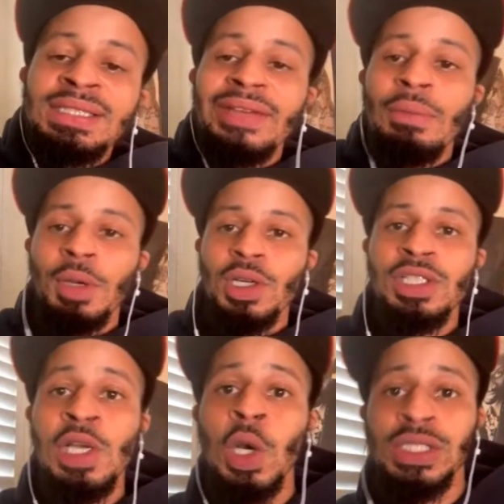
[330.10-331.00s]
Devin Booker
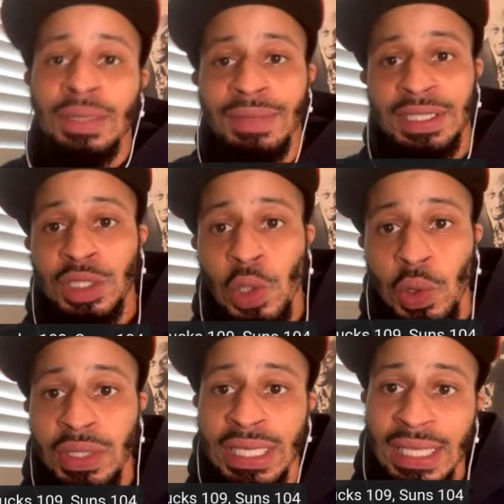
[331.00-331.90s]
goes up to
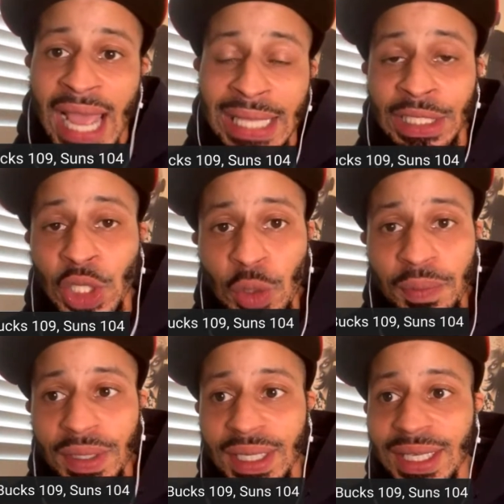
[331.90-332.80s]
throw the
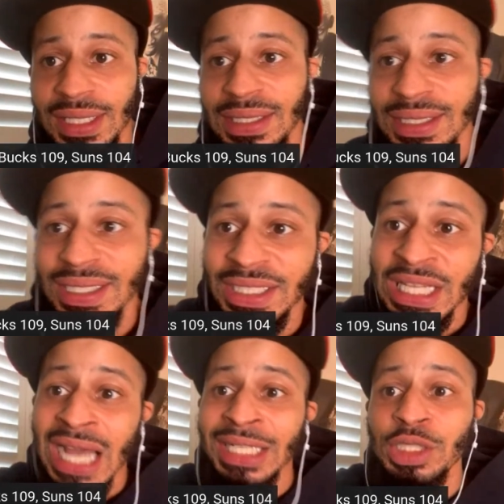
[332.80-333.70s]
alley-oop.
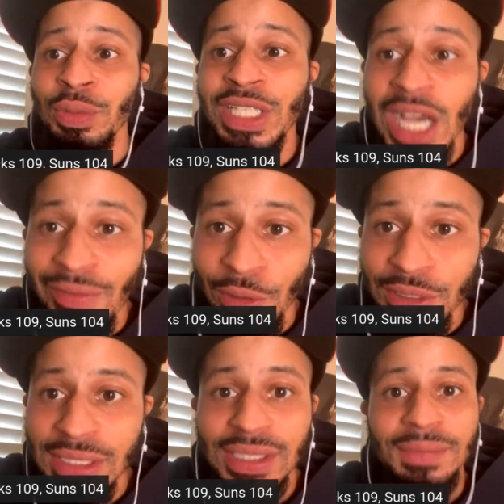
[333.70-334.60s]
Giannis
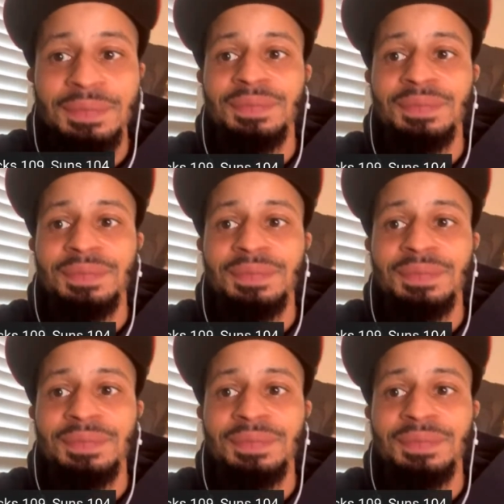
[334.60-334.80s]
recovers